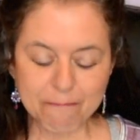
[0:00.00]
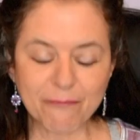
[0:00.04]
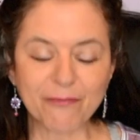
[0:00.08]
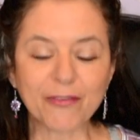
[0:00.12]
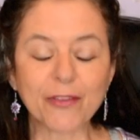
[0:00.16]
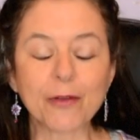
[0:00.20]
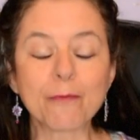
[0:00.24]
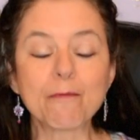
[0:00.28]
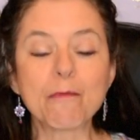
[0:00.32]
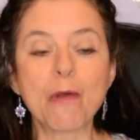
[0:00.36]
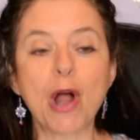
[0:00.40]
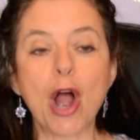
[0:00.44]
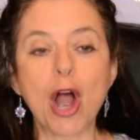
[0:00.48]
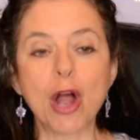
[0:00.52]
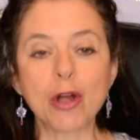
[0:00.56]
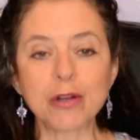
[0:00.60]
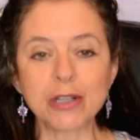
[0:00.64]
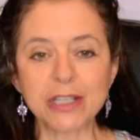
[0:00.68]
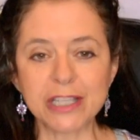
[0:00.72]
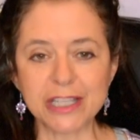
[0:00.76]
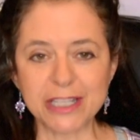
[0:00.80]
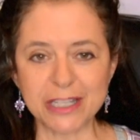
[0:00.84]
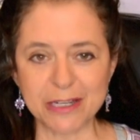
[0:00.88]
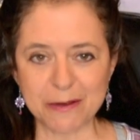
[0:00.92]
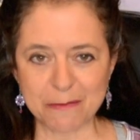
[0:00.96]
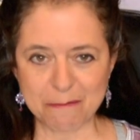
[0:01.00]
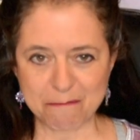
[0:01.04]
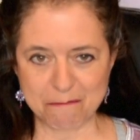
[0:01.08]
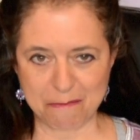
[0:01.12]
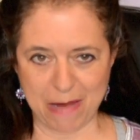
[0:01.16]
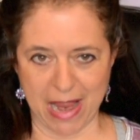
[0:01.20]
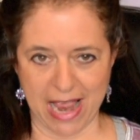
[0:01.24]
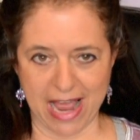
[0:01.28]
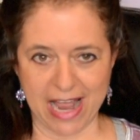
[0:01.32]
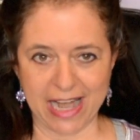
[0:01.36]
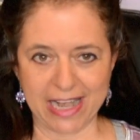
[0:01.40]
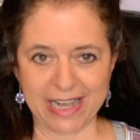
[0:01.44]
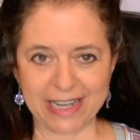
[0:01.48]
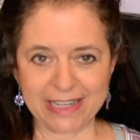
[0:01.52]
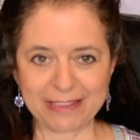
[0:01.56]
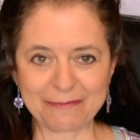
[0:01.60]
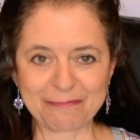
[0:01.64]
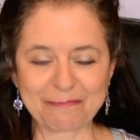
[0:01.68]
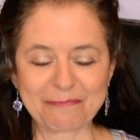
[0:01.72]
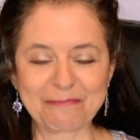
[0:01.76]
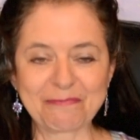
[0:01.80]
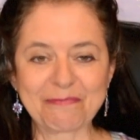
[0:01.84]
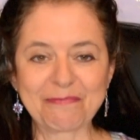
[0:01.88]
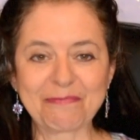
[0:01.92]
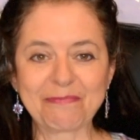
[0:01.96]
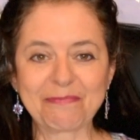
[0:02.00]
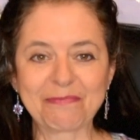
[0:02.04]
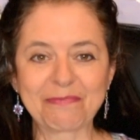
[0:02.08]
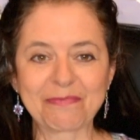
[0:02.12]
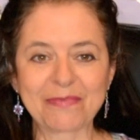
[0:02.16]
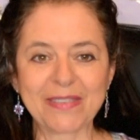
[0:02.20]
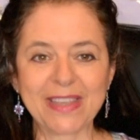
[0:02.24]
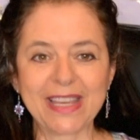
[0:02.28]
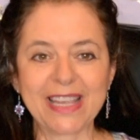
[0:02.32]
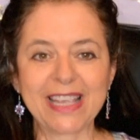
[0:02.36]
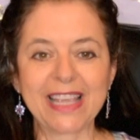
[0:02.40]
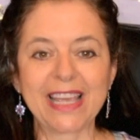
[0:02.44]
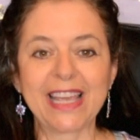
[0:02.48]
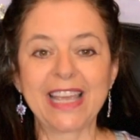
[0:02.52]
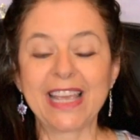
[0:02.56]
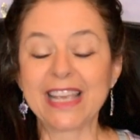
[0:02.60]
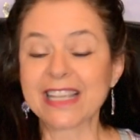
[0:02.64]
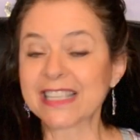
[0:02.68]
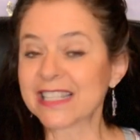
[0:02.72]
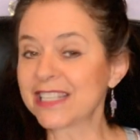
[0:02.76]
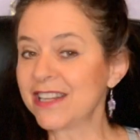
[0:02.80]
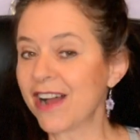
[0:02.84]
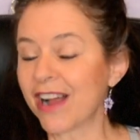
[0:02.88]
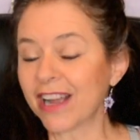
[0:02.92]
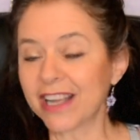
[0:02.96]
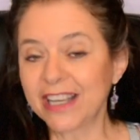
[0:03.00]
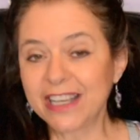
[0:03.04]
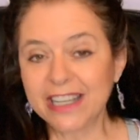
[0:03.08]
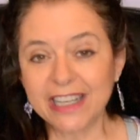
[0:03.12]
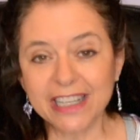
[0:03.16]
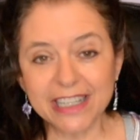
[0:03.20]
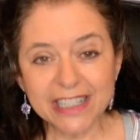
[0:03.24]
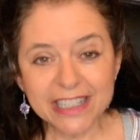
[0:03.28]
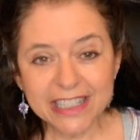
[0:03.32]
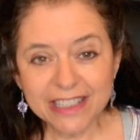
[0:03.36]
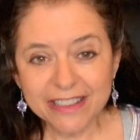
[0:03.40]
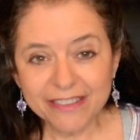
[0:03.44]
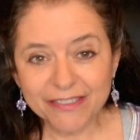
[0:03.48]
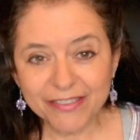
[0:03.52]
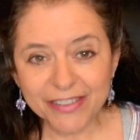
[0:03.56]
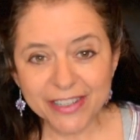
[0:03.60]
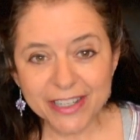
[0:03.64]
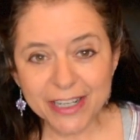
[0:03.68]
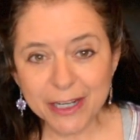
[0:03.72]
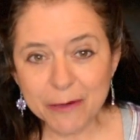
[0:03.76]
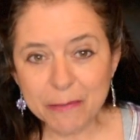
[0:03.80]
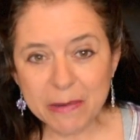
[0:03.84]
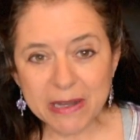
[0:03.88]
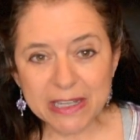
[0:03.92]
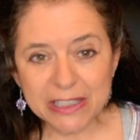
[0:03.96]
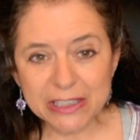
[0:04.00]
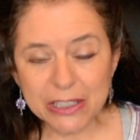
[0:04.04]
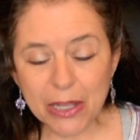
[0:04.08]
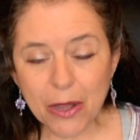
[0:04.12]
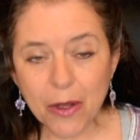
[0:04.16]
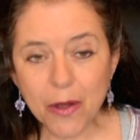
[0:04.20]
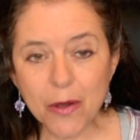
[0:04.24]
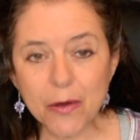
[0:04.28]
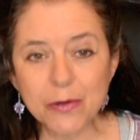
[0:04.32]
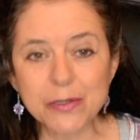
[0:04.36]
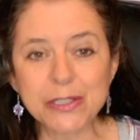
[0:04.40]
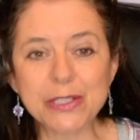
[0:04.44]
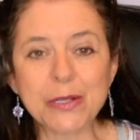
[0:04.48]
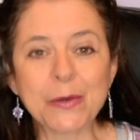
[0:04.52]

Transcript: for most men, it's not good for you to be alone.